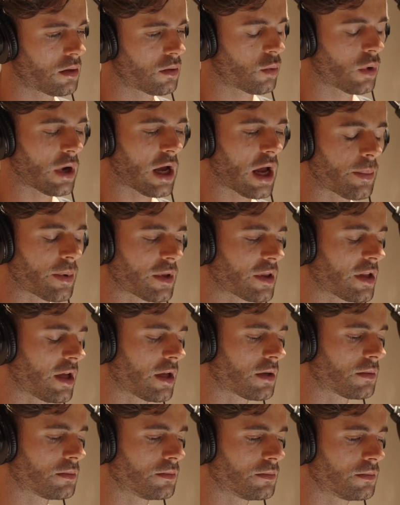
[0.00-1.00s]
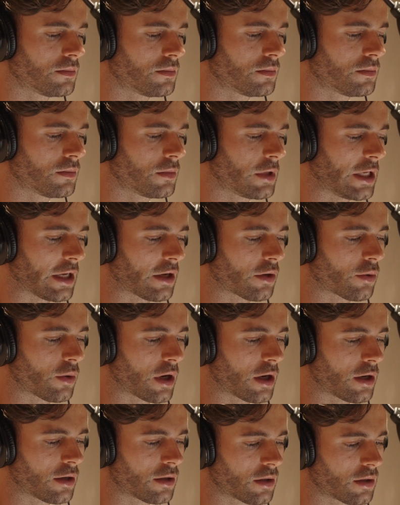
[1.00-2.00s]
What happened then? He
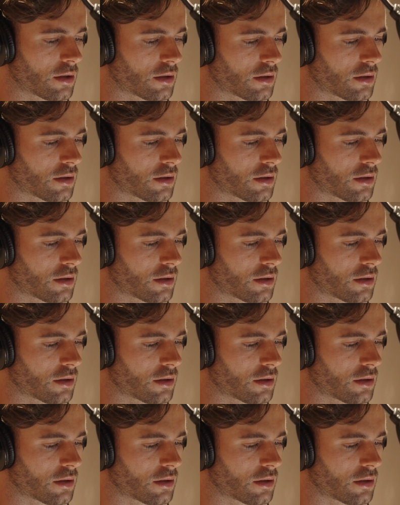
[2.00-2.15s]
inquired.